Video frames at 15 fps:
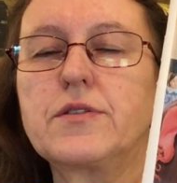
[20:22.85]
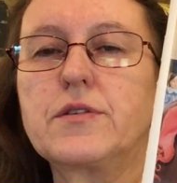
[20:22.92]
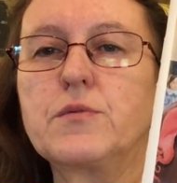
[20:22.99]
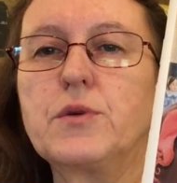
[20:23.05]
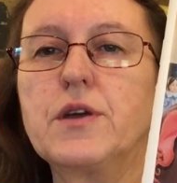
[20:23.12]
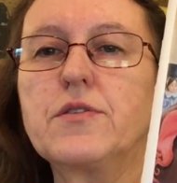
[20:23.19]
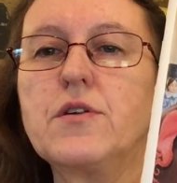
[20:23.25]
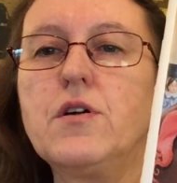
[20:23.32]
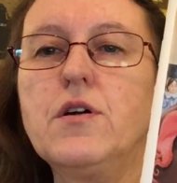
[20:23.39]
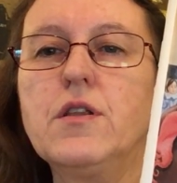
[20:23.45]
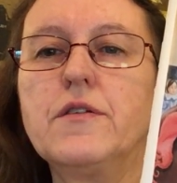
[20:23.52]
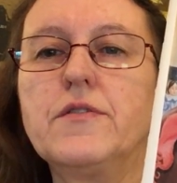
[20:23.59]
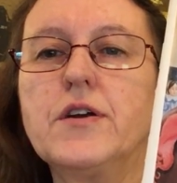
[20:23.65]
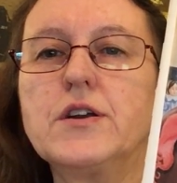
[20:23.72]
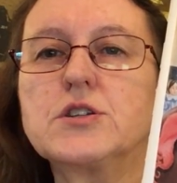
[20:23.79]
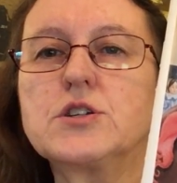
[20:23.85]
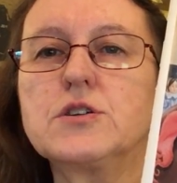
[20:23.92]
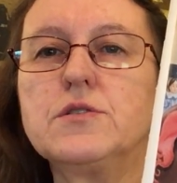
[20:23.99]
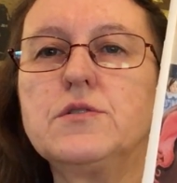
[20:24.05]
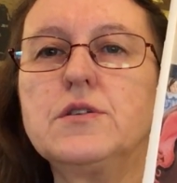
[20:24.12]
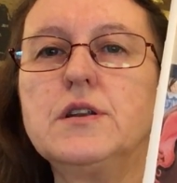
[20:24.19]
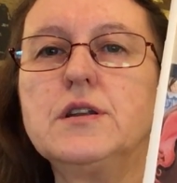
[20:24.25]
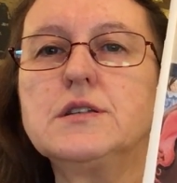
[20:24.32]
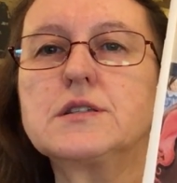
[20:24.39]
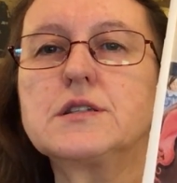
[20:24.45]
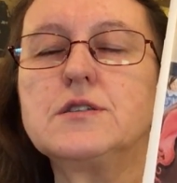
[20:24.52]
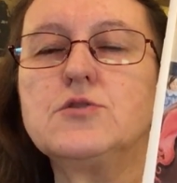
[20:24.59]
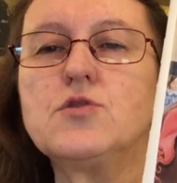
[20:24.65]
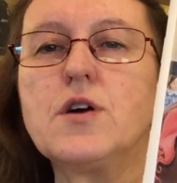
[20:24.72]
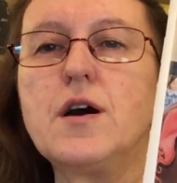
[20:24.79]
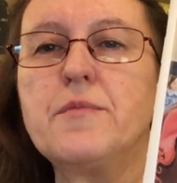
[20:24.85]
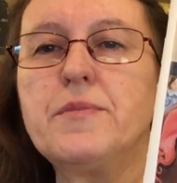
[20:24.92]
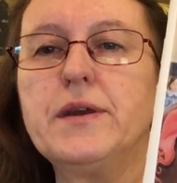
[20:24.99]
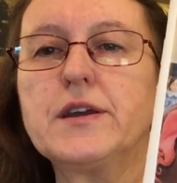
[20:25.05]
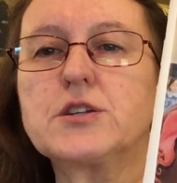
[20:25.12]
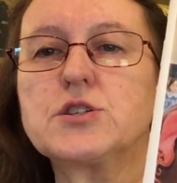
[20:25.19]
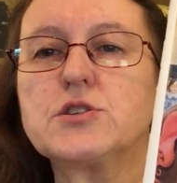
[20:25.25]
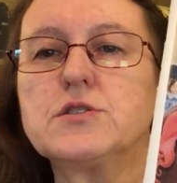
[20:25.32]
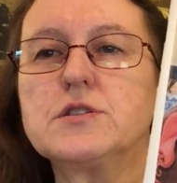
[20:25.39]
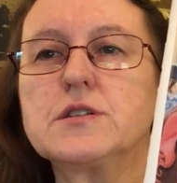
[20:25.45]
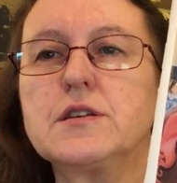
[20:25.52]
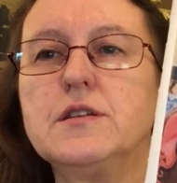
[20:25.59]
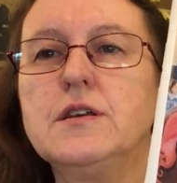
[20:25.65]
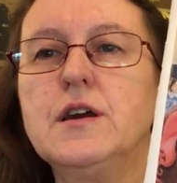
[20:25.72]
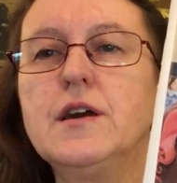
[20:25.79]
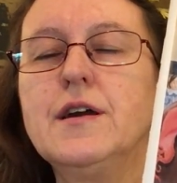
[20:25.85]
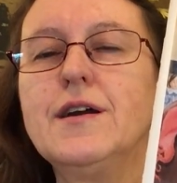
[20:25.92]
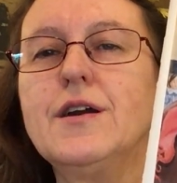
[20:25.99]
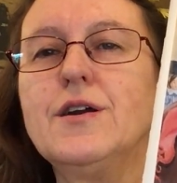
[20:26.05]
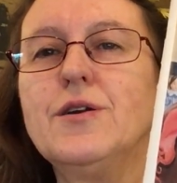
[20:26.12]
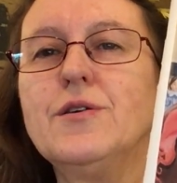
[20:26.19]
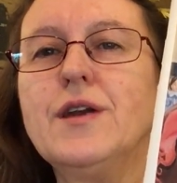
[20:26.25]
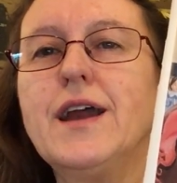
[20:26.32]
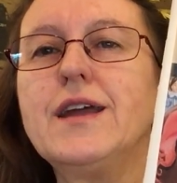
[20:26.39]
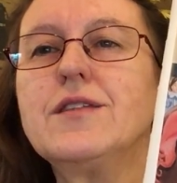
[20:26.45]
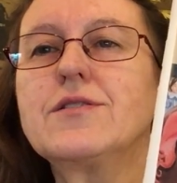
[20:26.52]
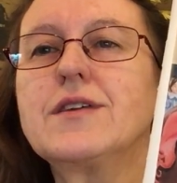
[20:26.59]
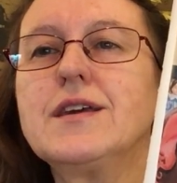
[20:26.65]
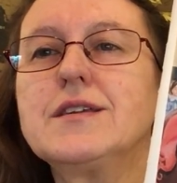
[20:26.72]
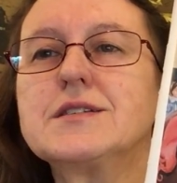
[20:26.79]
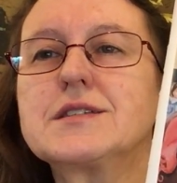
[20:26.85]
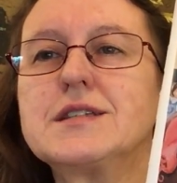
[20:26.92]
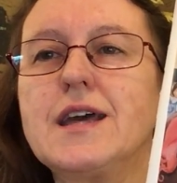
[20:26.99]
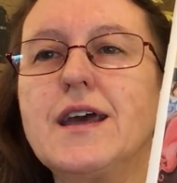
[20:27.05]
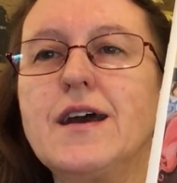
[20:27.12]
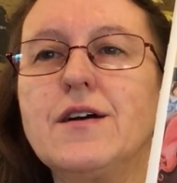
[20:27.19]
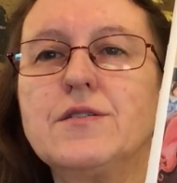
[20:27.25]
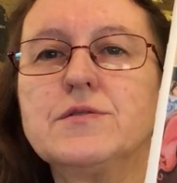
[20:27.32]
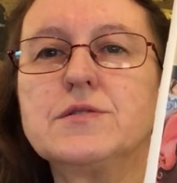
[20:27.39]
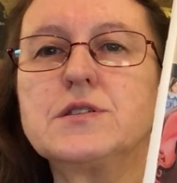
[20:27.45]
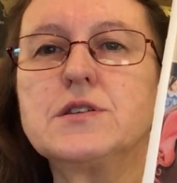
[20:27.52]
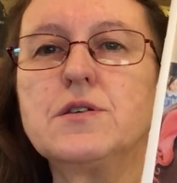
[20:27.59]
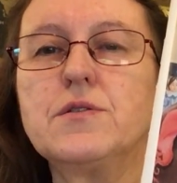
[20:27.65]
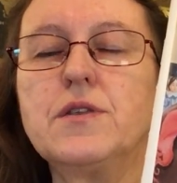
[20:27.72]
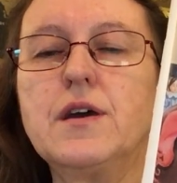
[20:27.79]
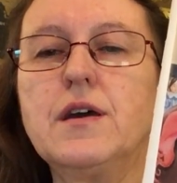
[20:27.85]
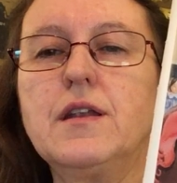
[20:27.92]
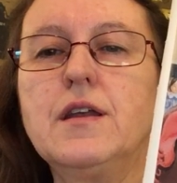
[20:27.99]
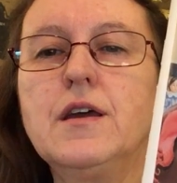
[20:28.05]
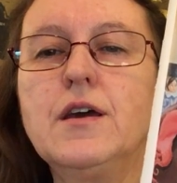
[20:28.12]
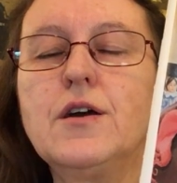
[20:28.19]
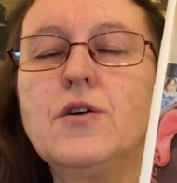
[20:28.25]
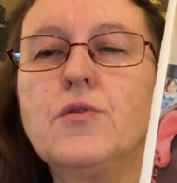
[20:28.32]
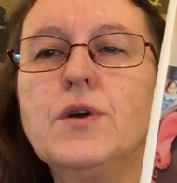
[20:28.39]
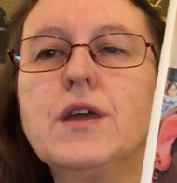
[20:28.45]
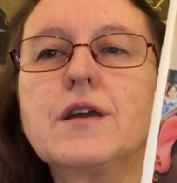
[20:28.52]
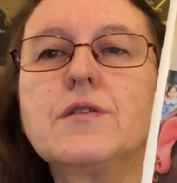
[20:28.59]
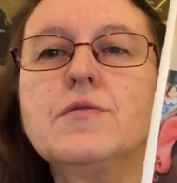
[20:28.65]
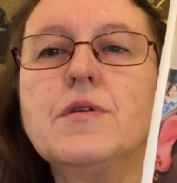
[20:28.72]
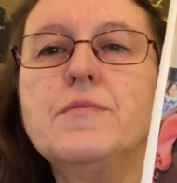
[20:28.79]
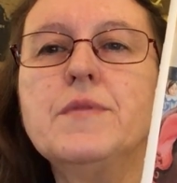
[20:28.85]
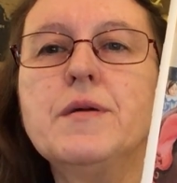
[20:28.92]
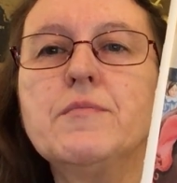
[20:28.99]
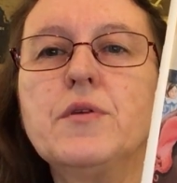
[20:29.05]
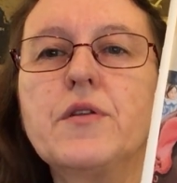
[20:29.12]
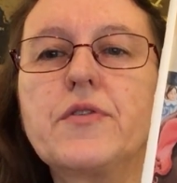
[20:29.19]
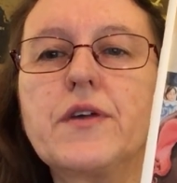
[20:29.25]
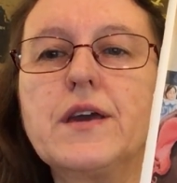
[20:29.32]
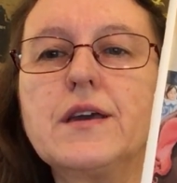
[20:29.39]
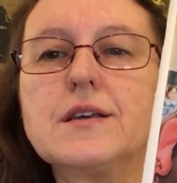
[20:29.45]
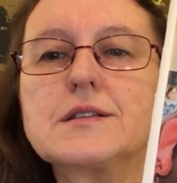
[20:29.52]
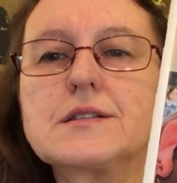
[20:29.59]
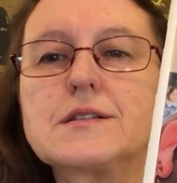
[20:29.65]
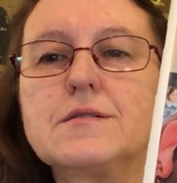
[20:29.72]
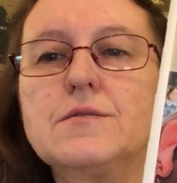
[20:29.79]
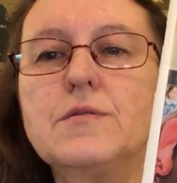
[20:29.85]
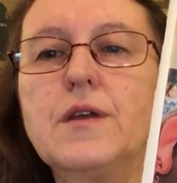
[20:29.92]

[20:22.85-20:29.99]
with all of our children, is to draw pictures and write things down so that we can remember things.